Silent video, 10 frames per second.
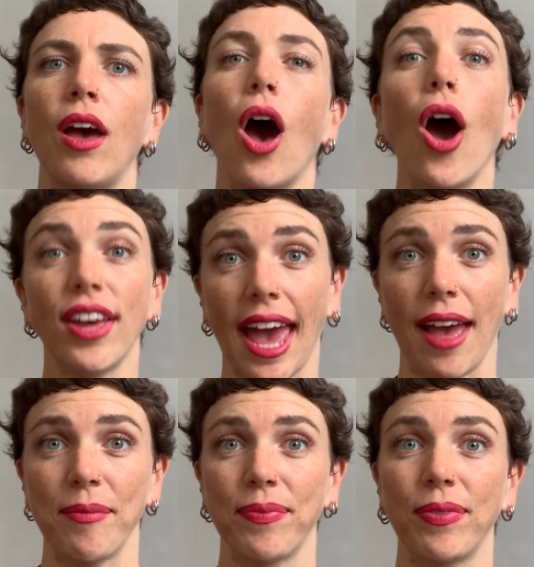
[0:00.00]

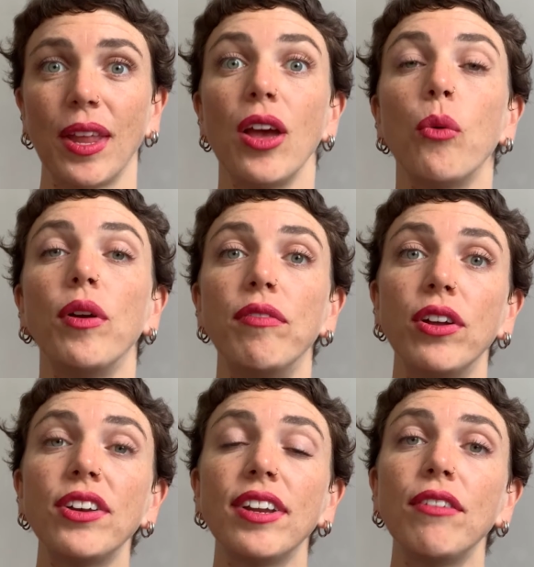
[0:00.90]
Okay, we've
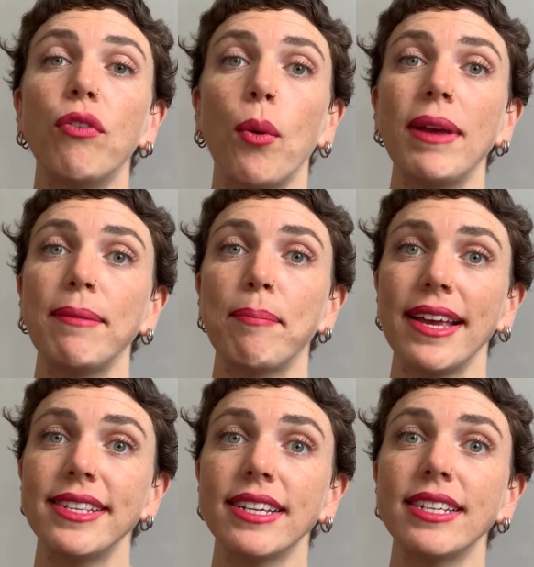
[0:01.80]
looked at forming
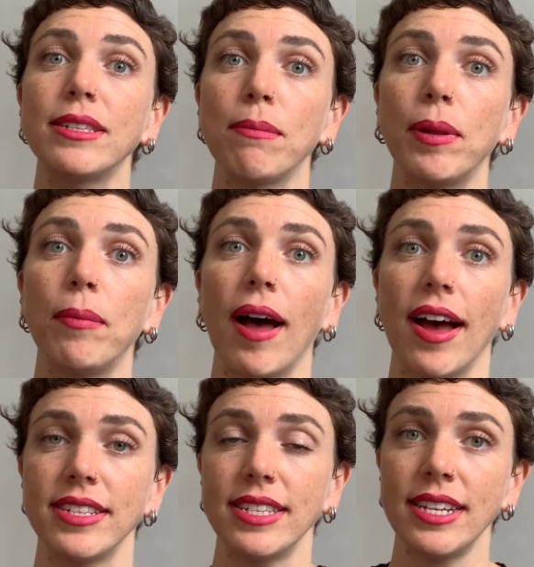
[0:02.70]
basic simple
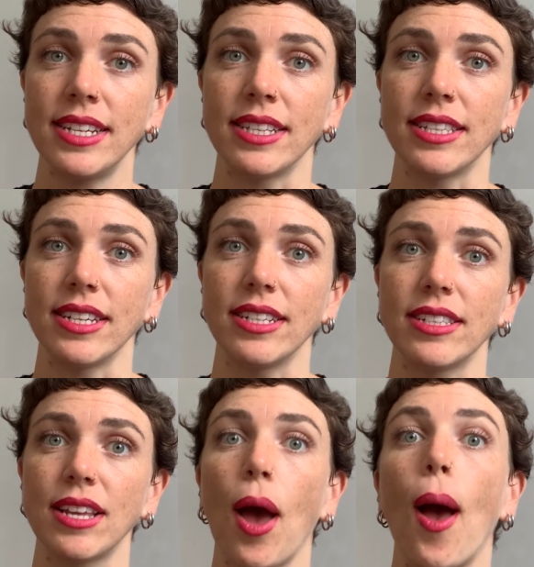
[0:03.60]
past sentences,
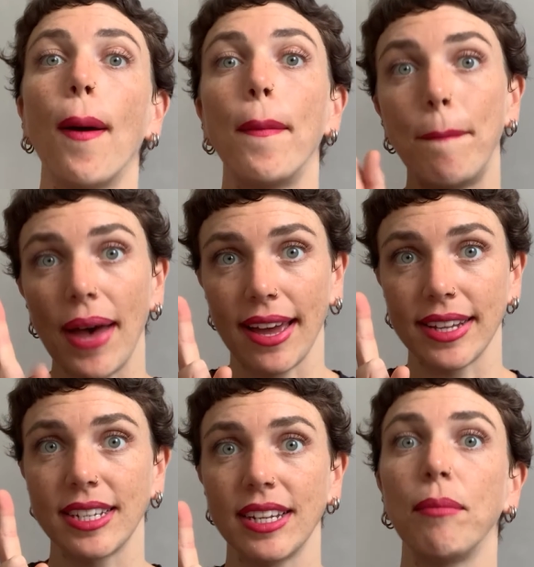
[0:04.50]

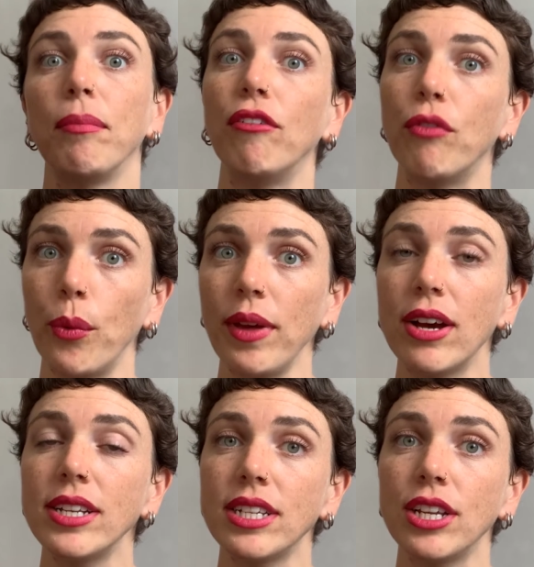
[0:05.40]
but before we
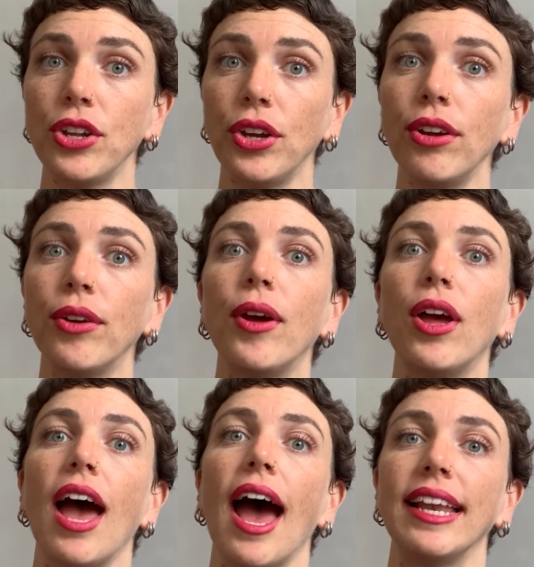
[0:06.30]
continue,
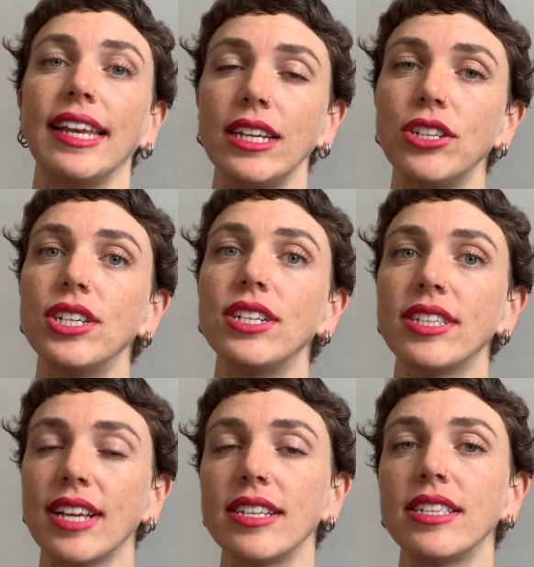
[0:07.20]
I need to
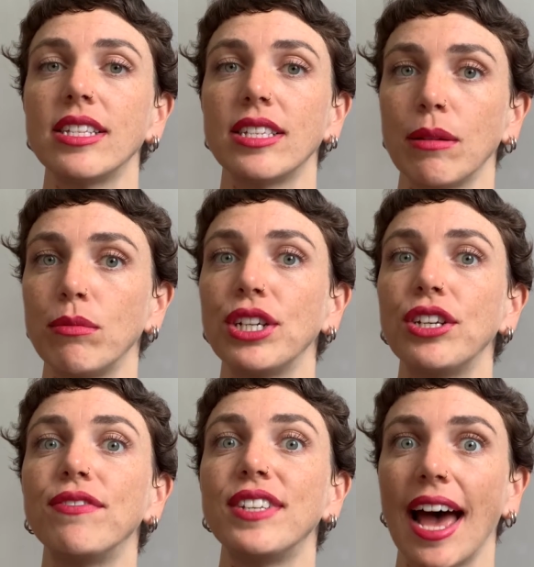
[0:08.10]
discuss the subject
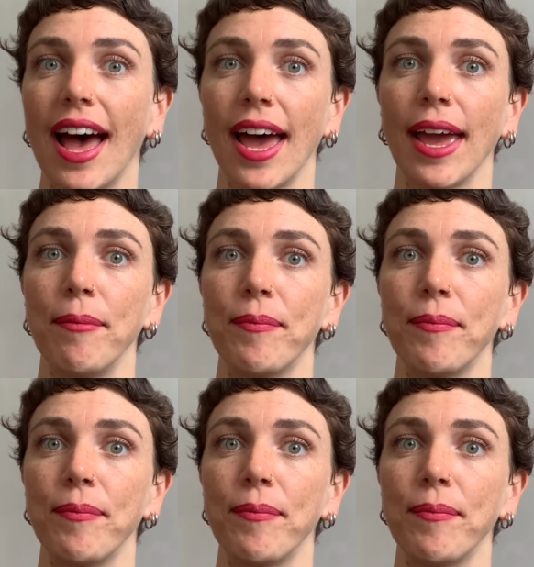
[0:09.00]
of time.